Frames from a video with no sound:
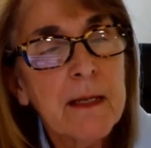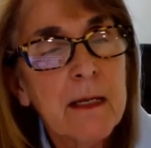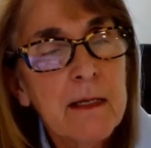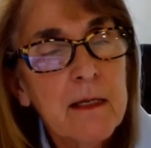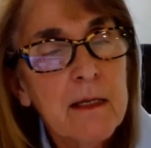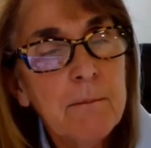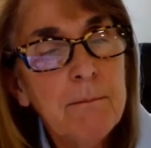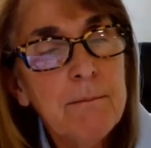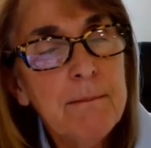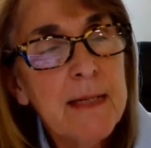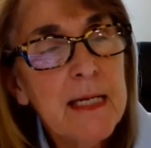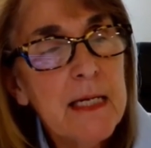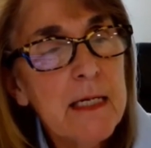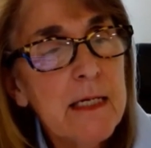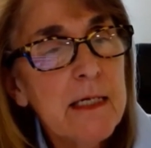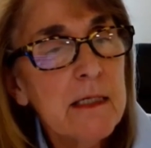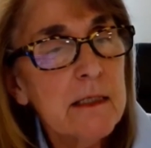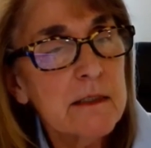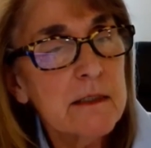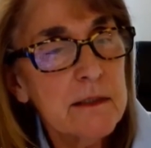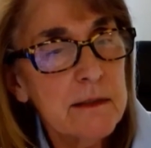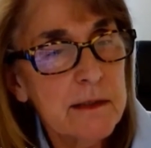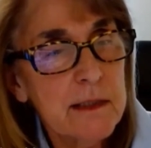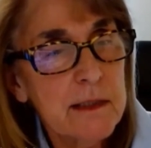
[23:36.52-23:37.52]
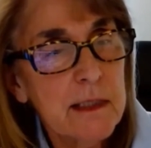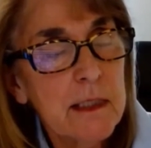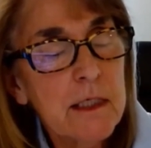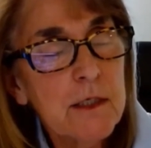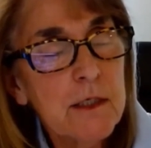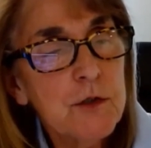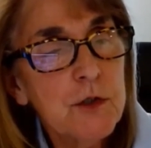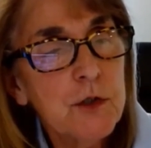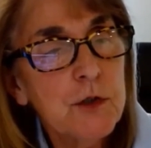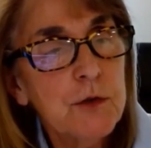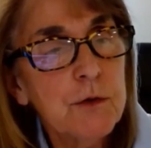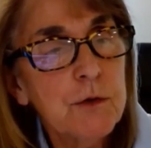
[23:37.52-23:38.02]
immediacy
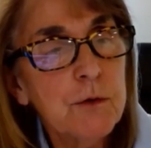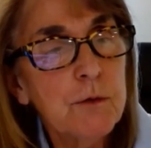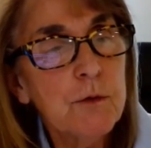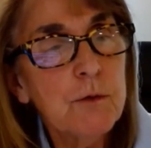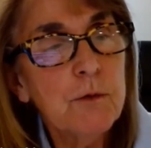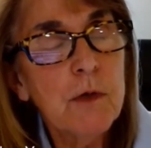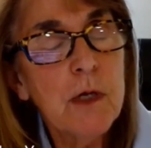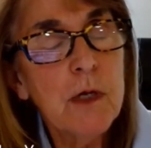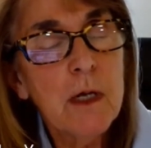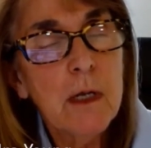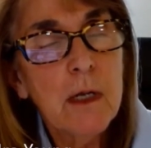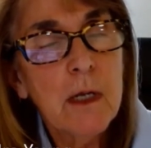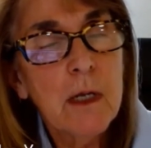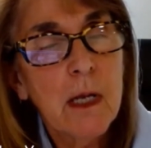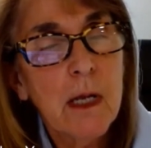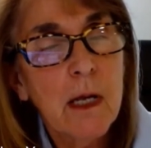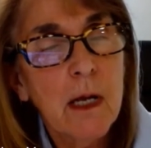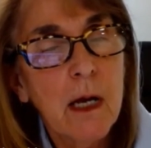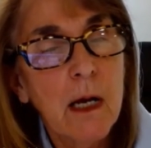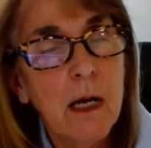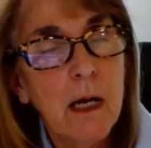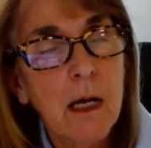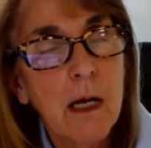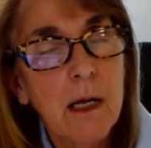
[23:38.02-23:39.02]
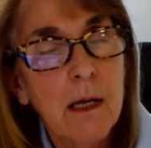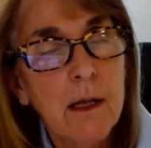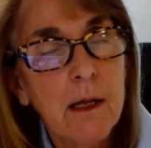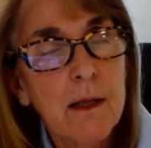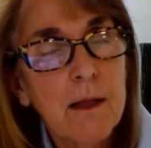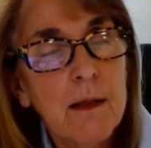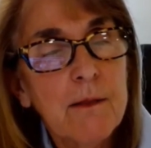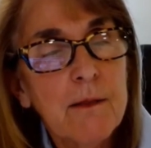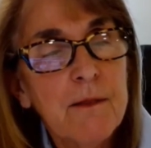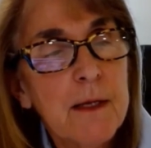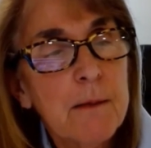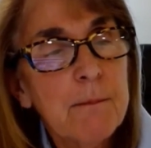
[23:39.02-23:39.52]
to
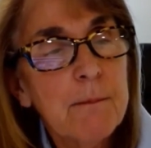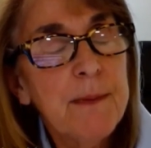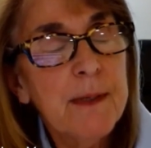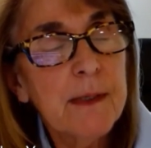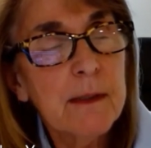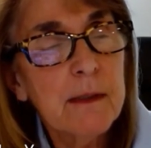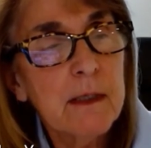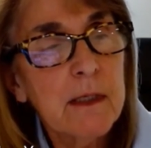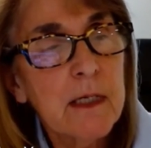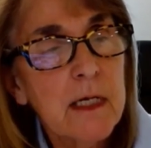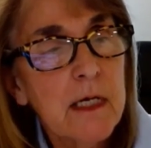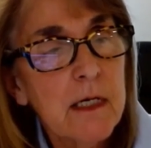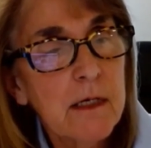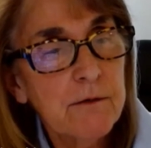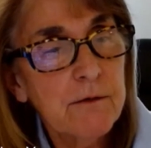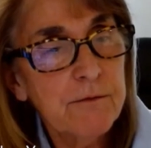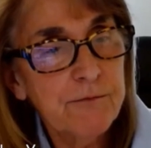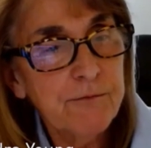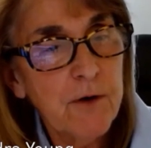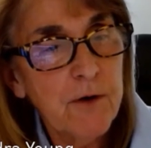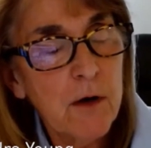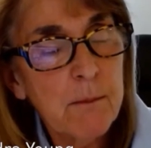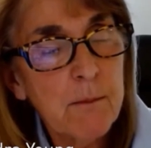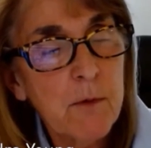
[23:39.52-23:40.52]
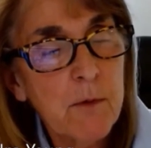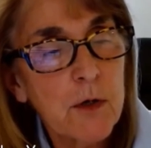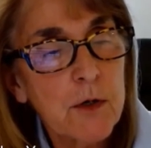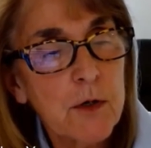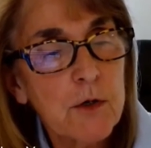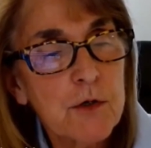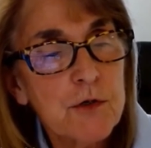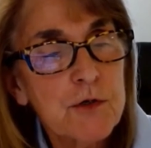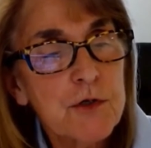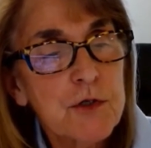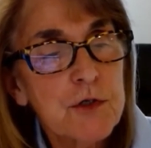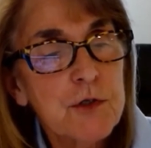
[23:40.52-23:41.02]
the ability of farm
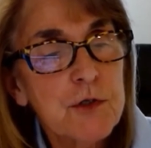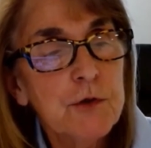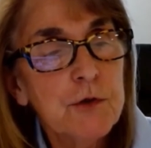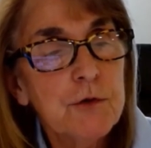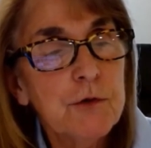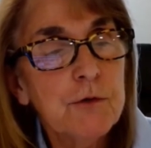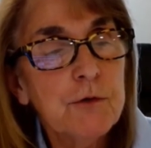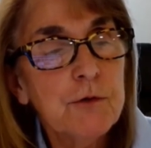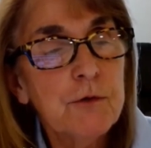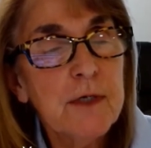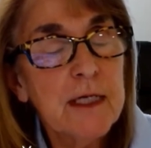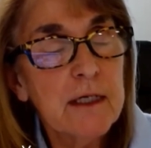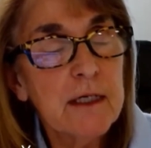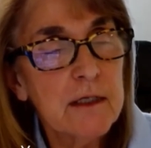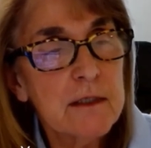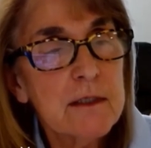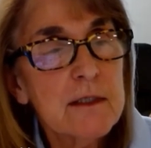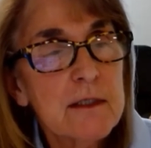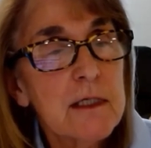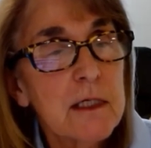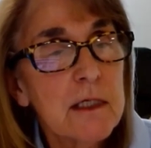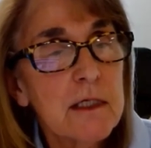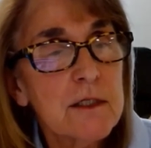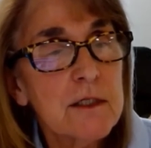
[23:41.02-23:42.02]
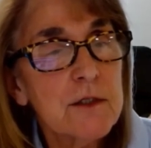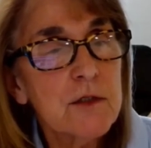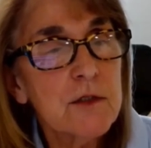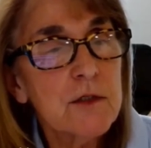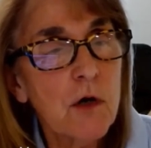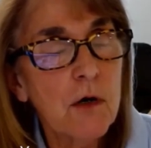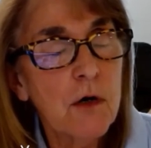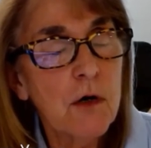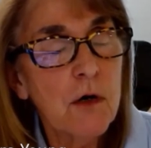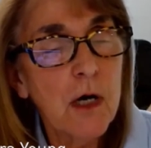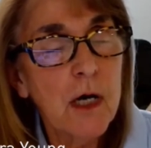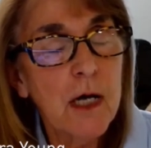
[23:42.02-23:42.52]
workers to insist
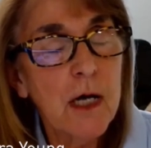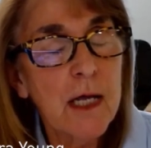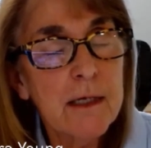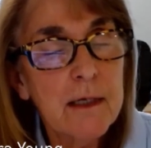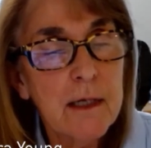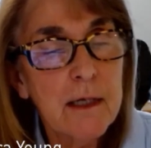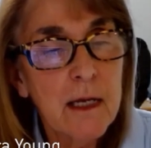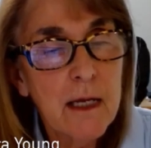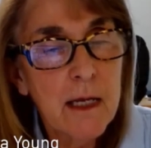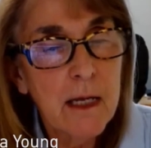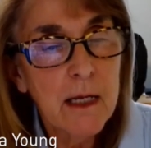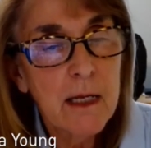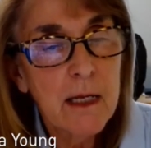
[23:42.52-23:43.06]
on